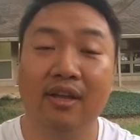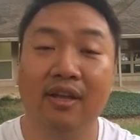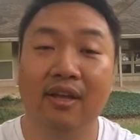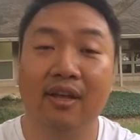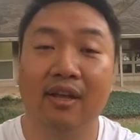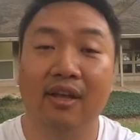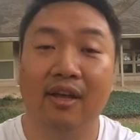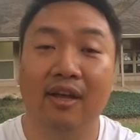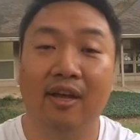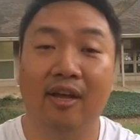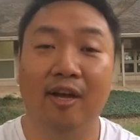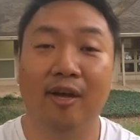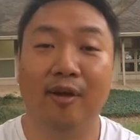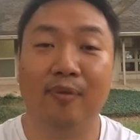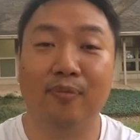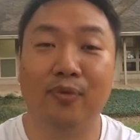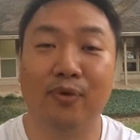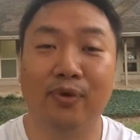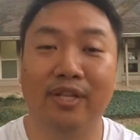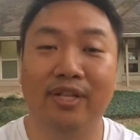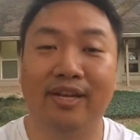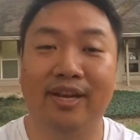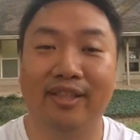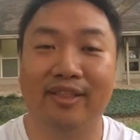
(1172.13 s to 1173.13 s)

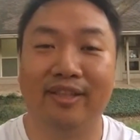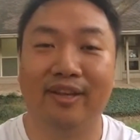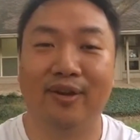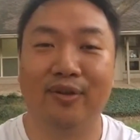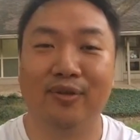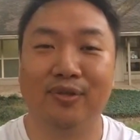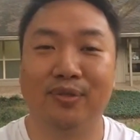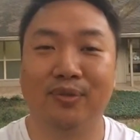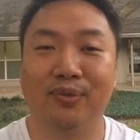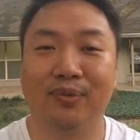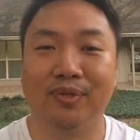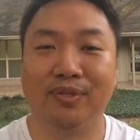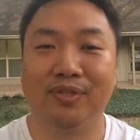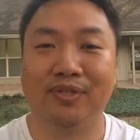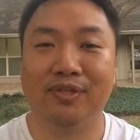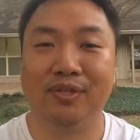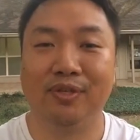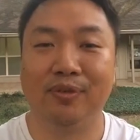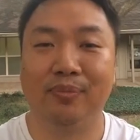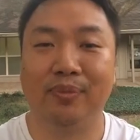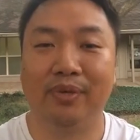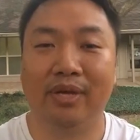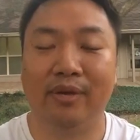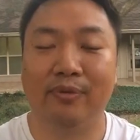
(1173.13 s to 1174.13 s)
more than I thought I was going
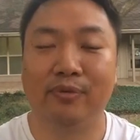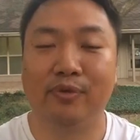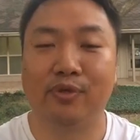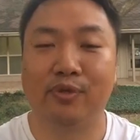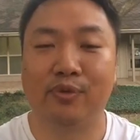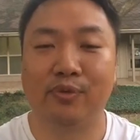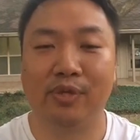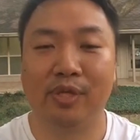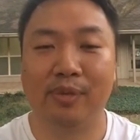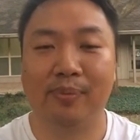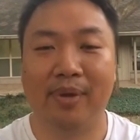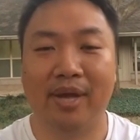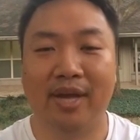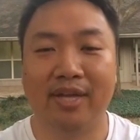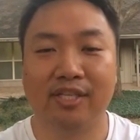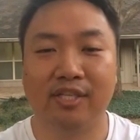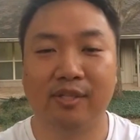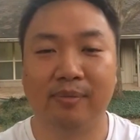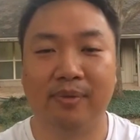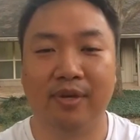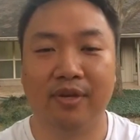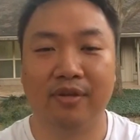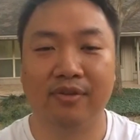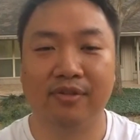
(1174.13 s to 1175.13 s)
to, but I'm just really
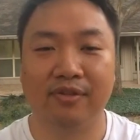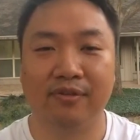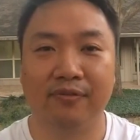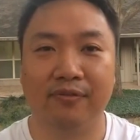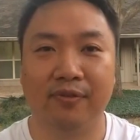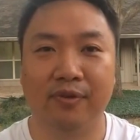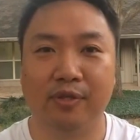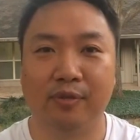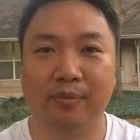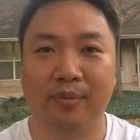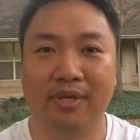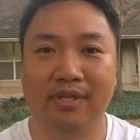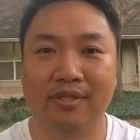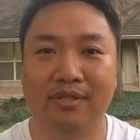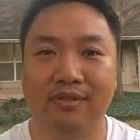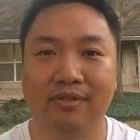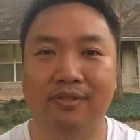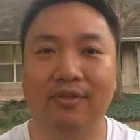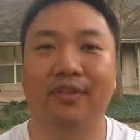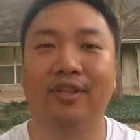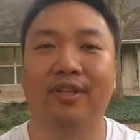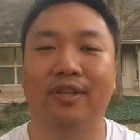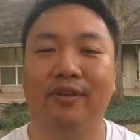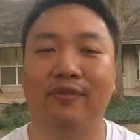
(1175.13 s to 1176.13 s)
passionate about using food as medicine.
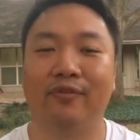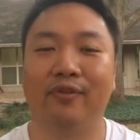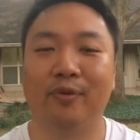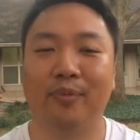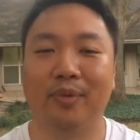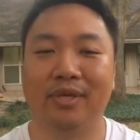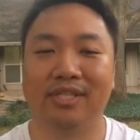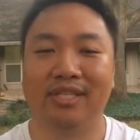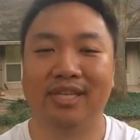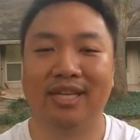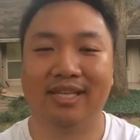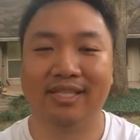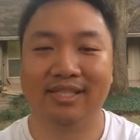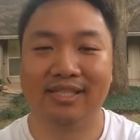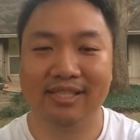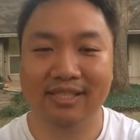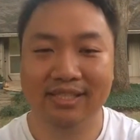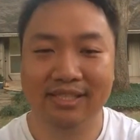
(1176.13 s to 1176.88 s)
So thank you very much, guys.